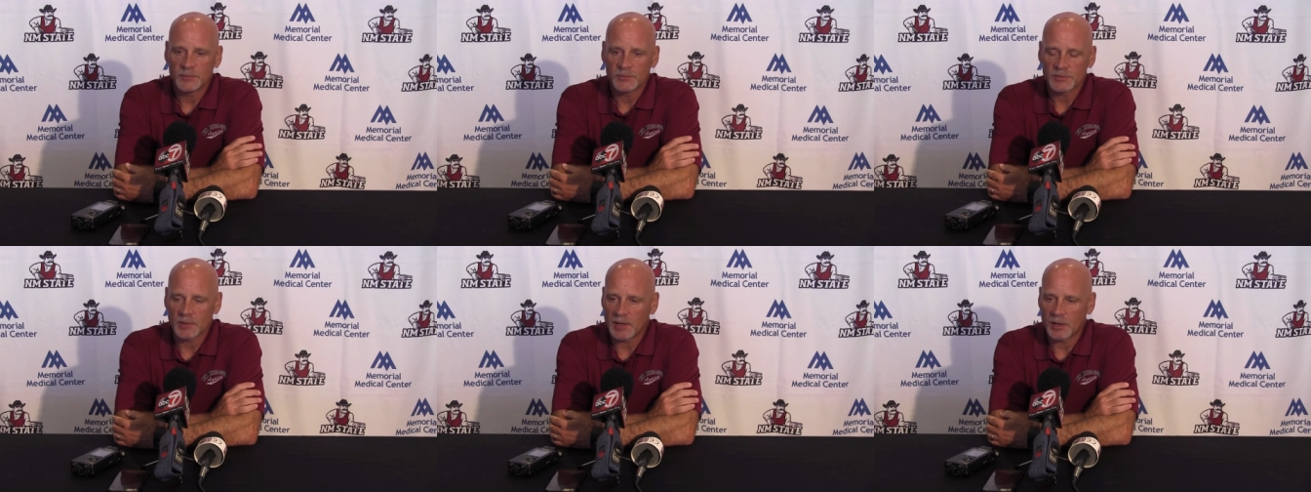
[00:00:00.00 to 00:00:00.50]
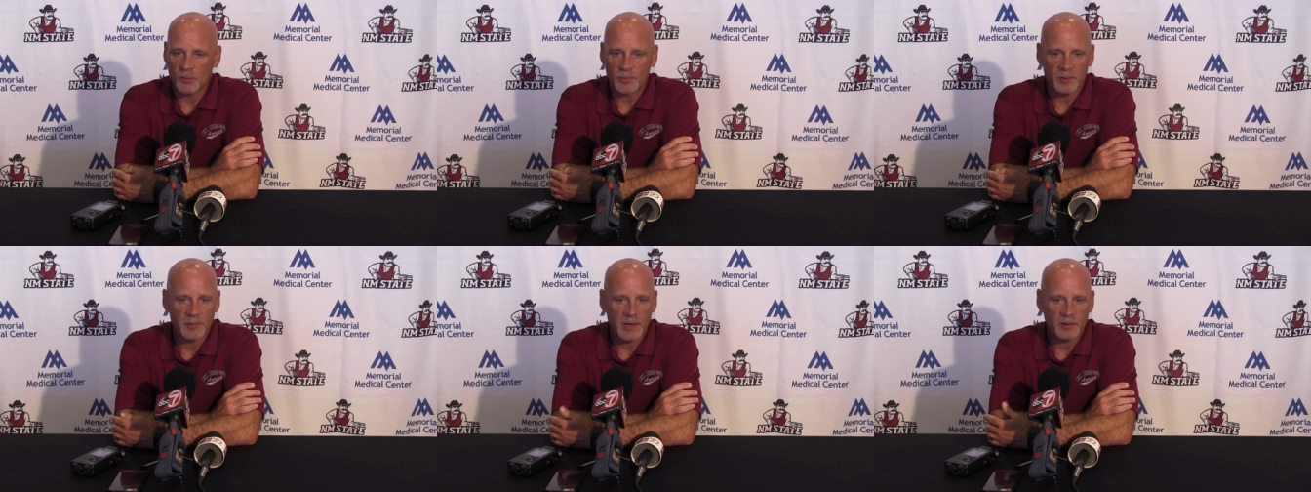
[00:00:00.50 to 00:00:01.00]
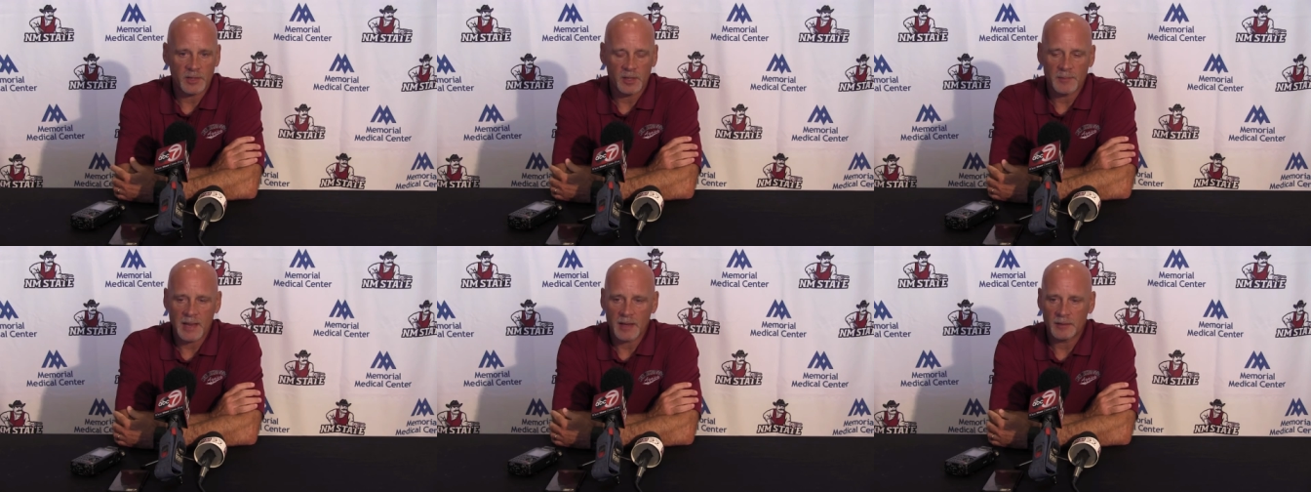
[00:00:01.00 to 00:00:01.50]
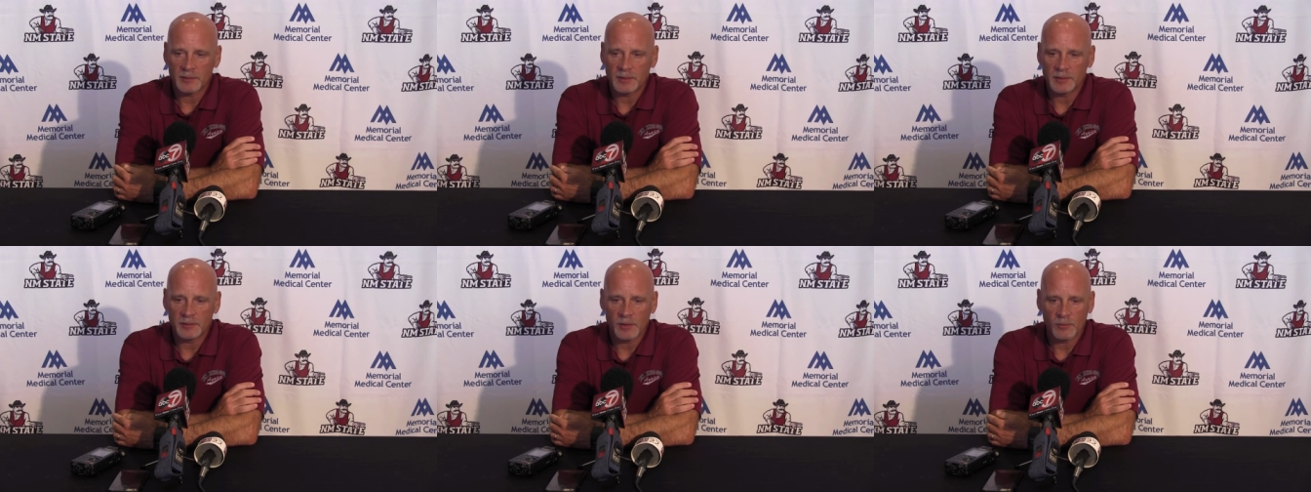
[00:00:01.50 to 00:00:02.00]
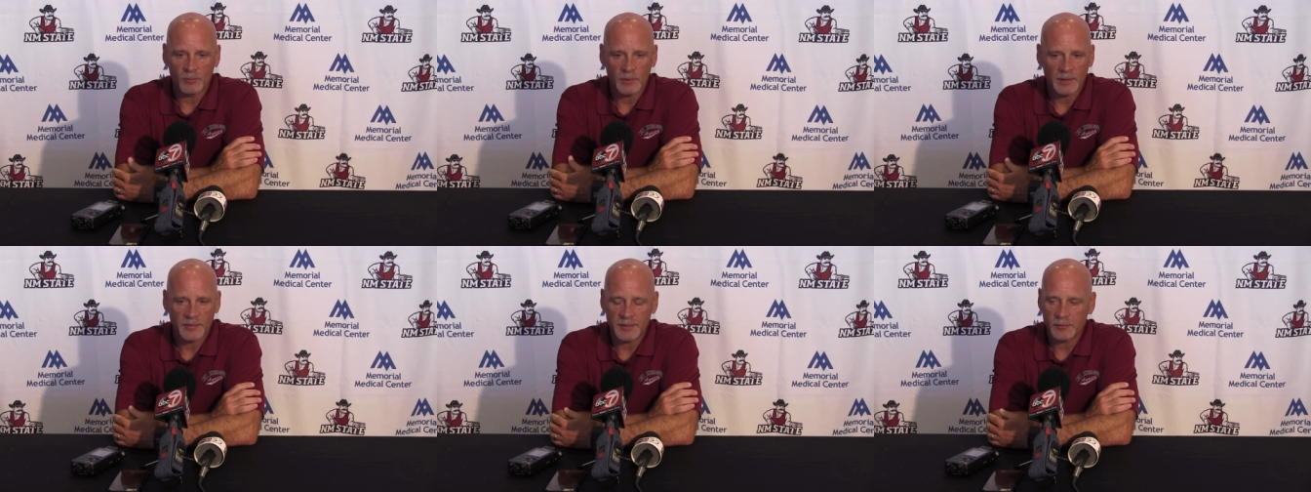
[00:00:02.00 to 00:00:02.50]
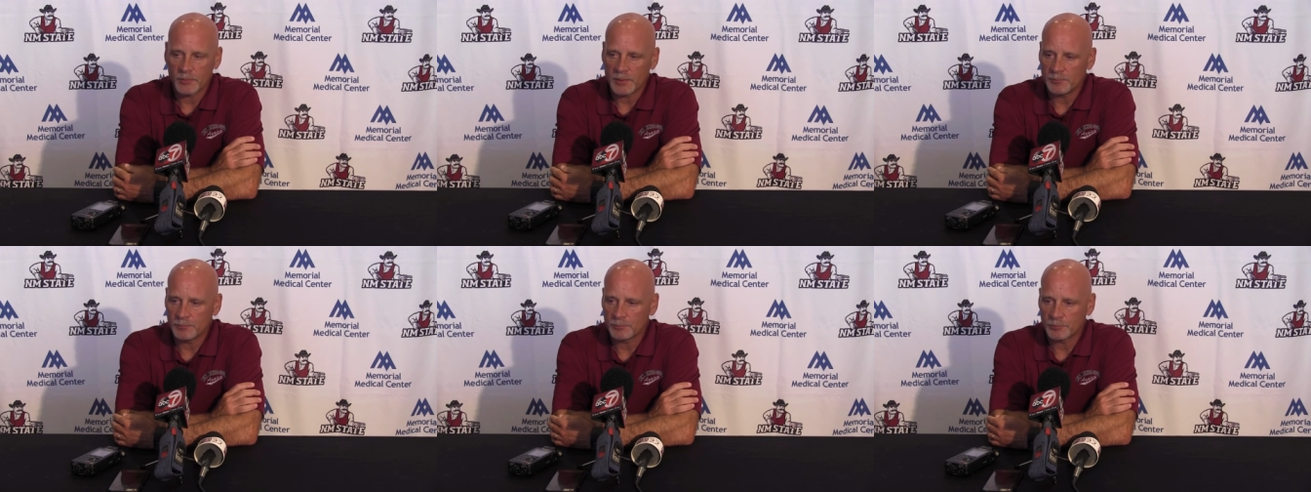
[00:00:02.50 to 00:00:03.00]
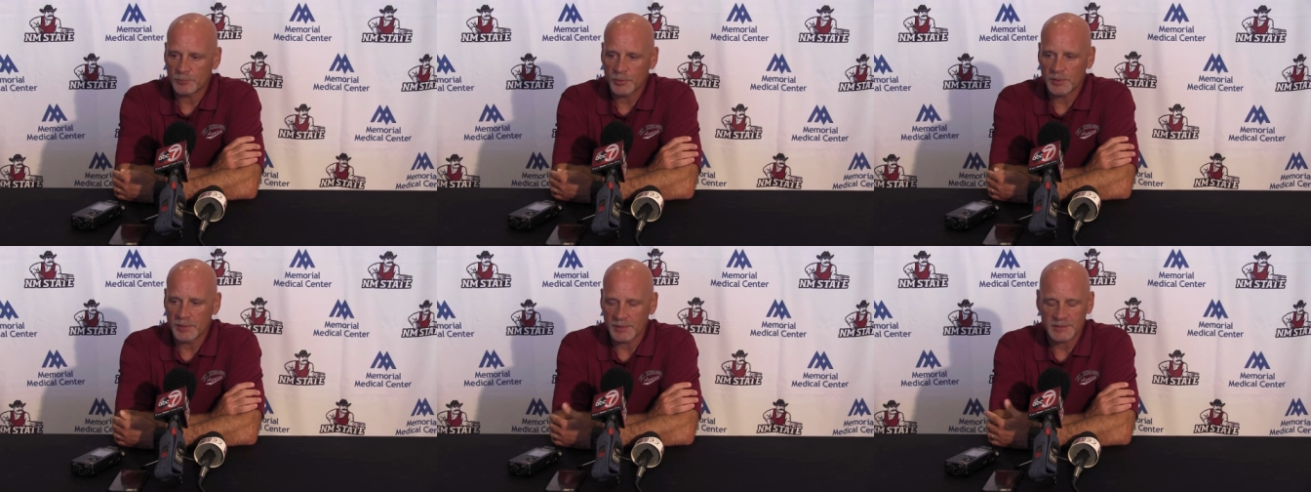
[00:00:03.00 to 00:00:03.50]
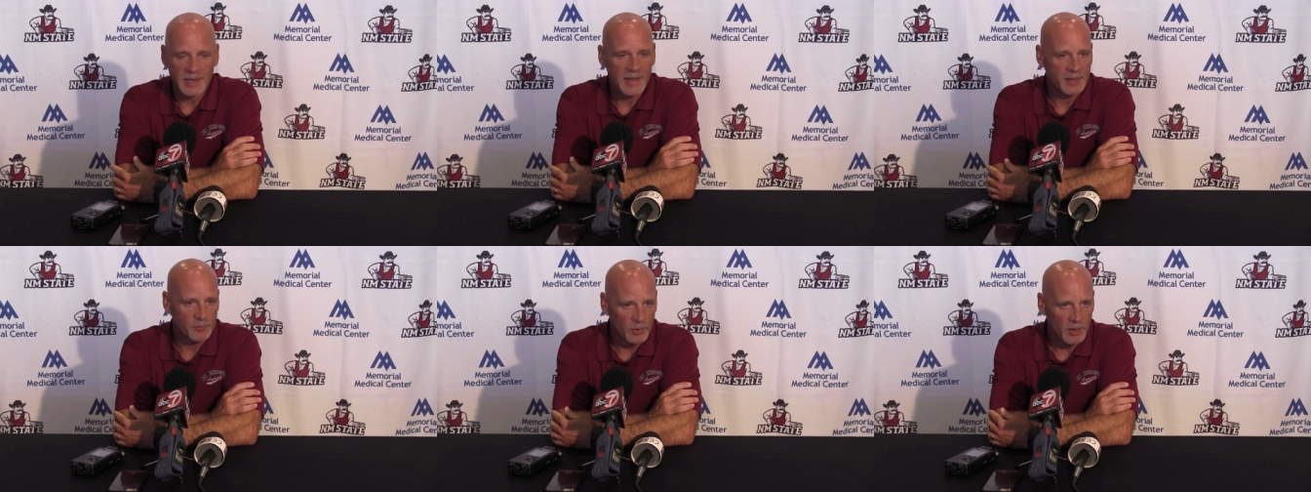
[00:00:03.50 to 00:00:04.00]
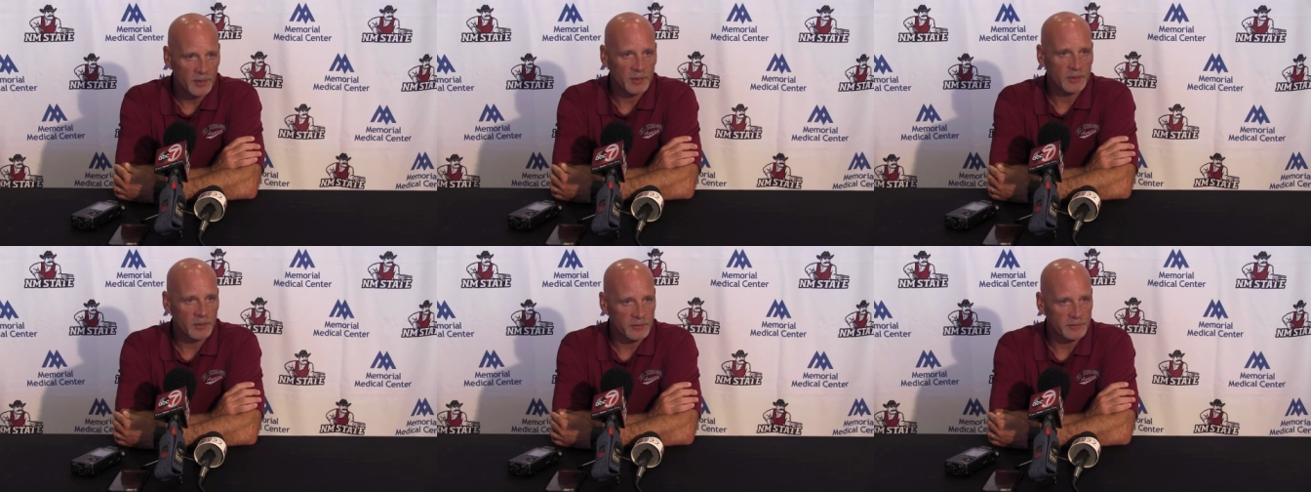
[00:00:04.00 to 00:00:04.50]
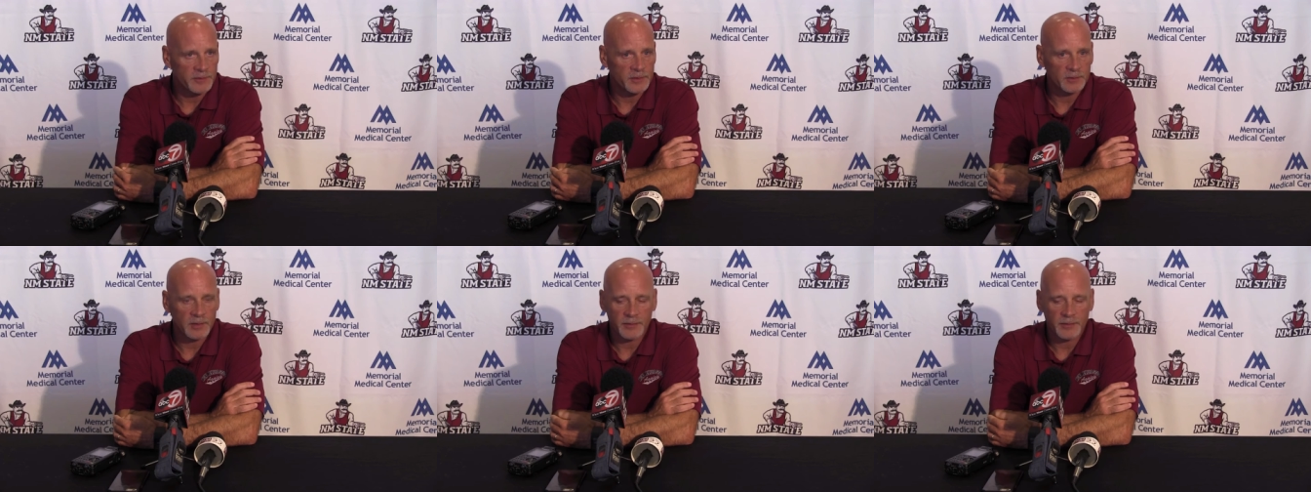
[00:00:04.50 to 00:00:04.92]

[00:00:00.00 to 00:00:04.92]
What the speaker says: So I hope everybody will come out. And, you know, I think we put an exciting product on the field.